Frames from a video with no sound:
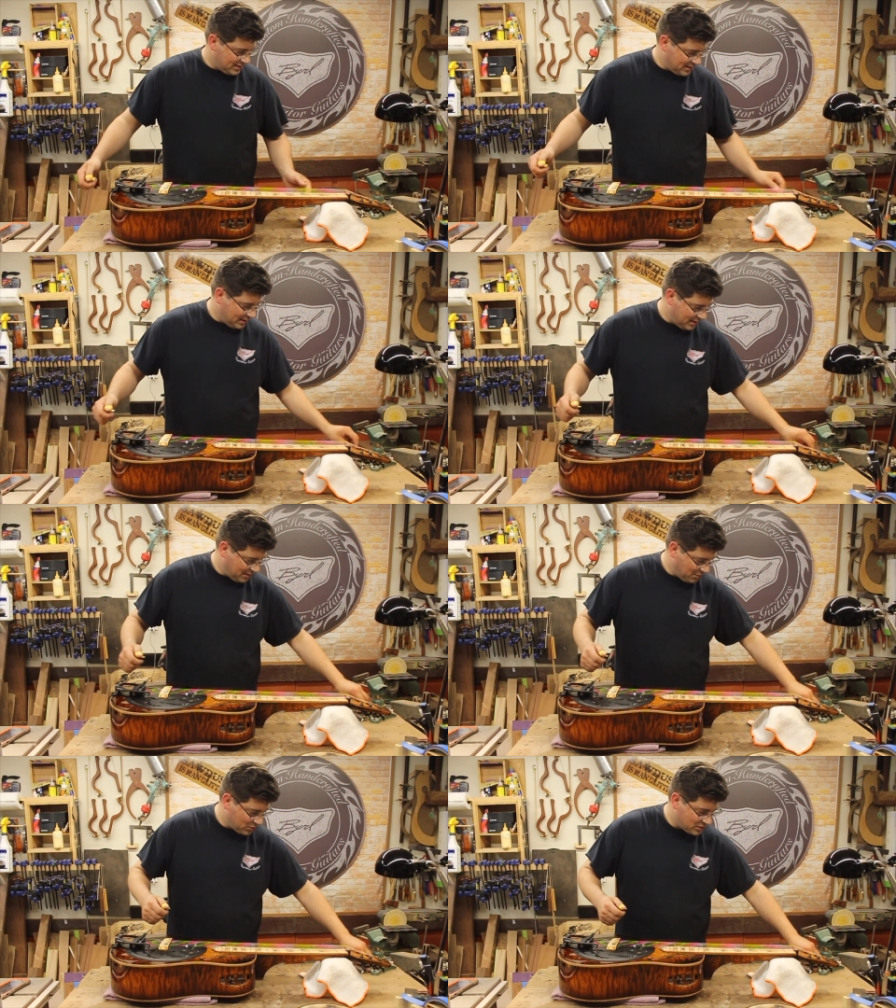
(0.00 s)

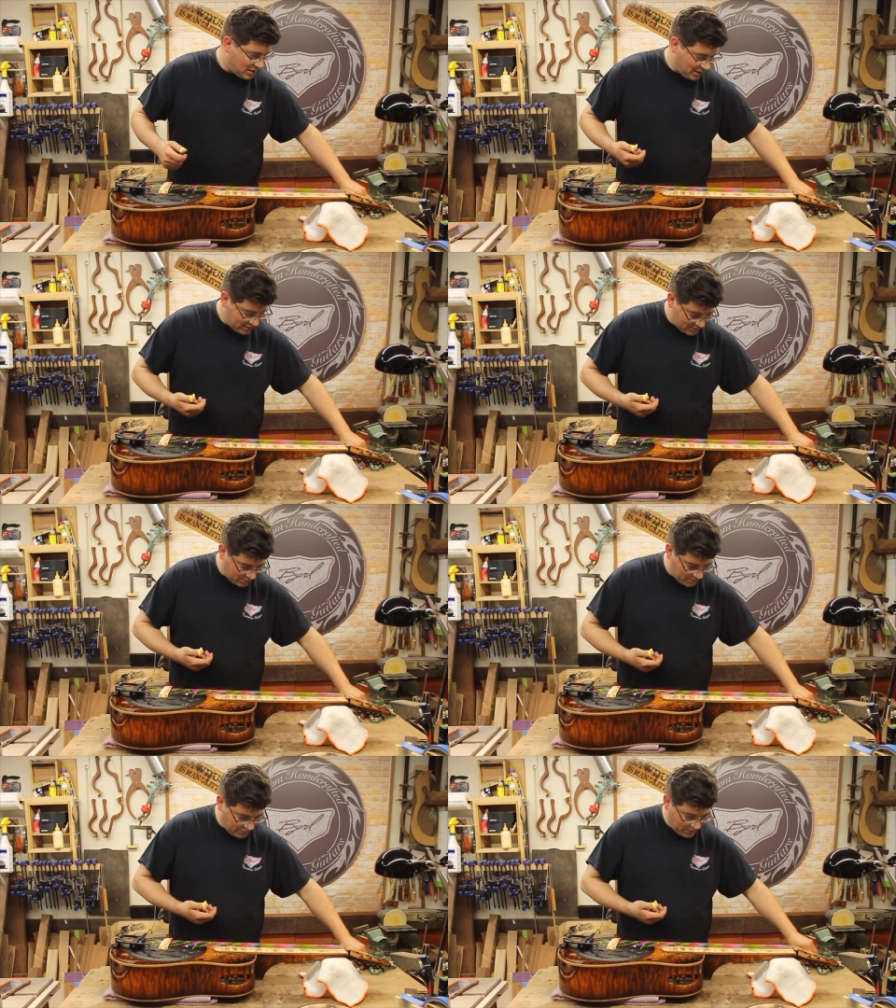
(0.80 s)
and most
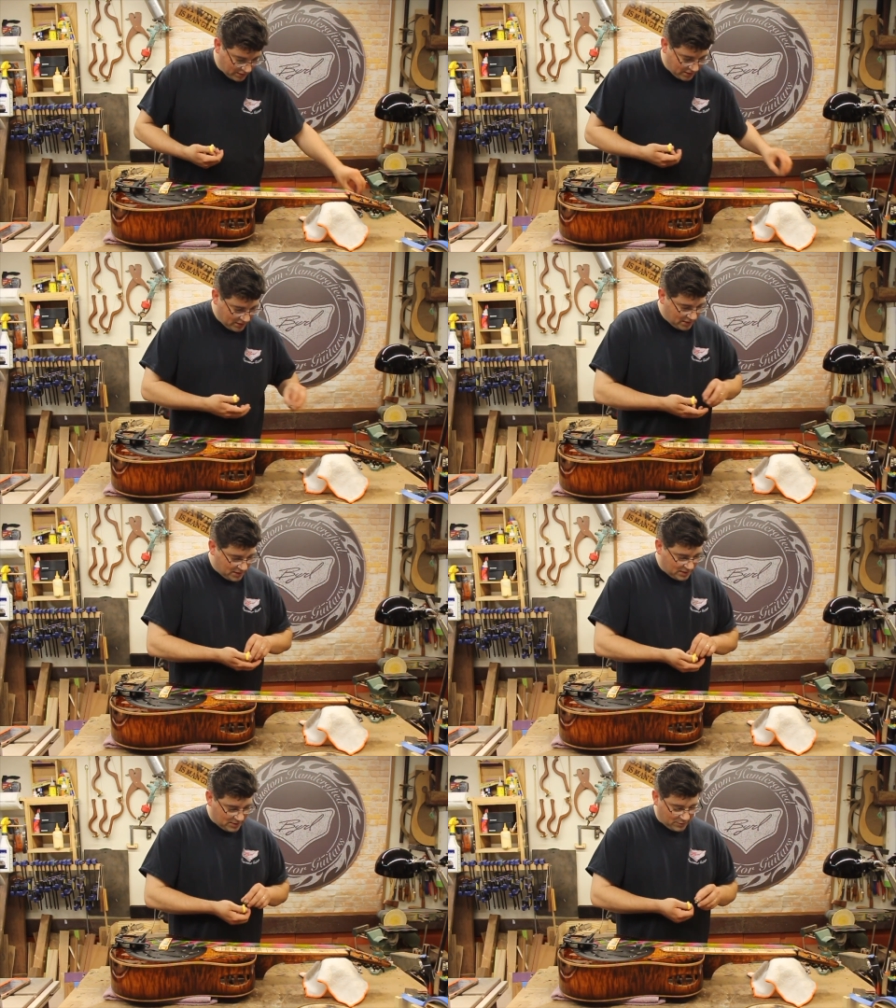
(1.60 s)
custom
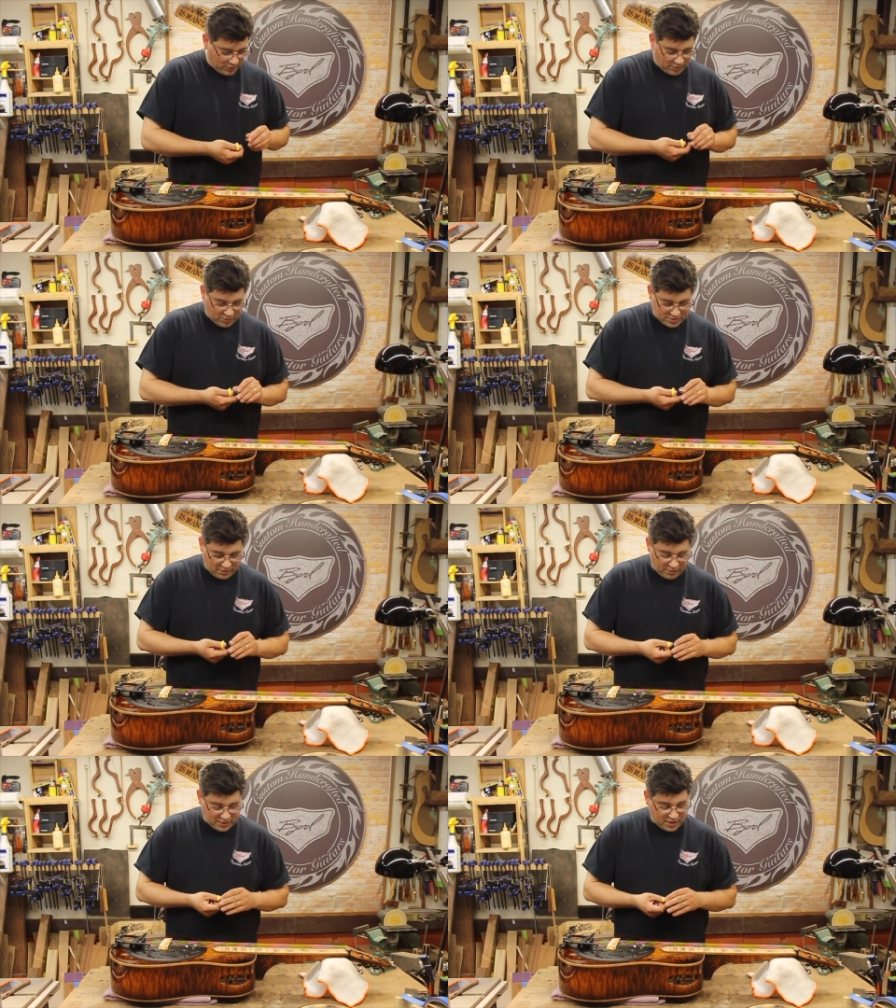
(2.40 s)
uh, fretboards I've
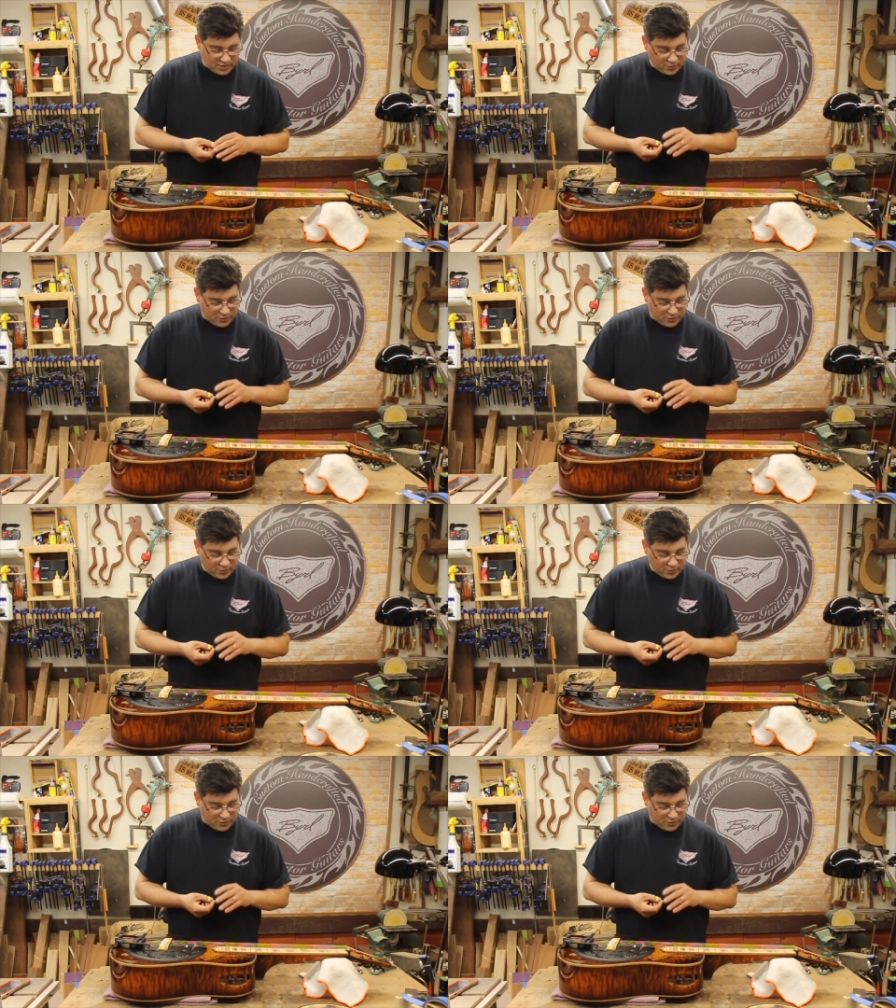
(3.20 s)
ever done.